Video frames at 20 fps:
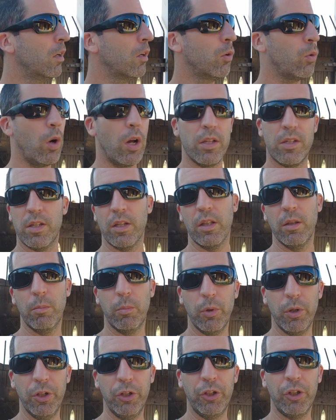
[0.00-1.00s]
crossing the
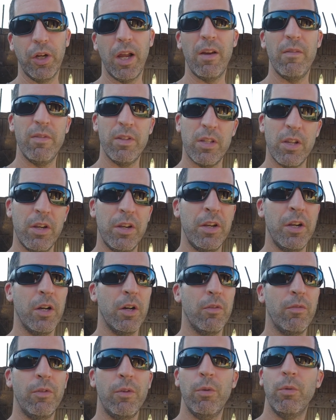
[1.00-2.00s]
bridge. I visited here
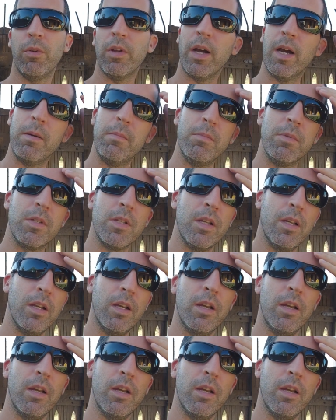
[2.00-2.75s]
a few times